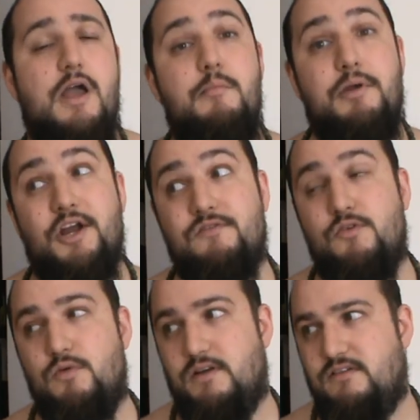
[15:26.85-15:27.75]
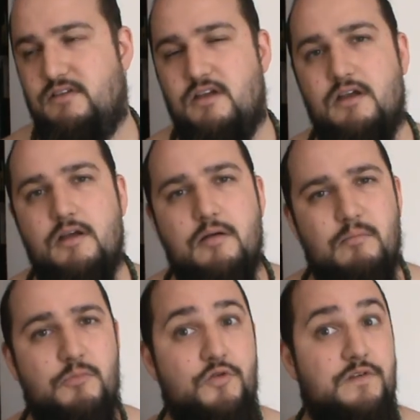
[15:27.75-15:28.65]
Be careful what
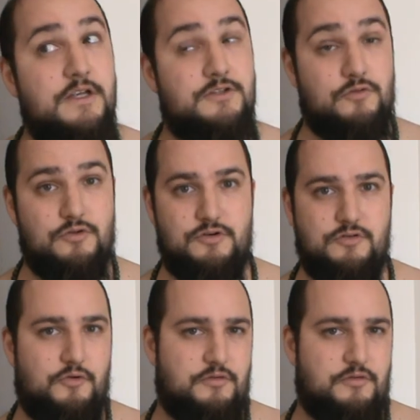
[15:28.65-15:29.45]
movies or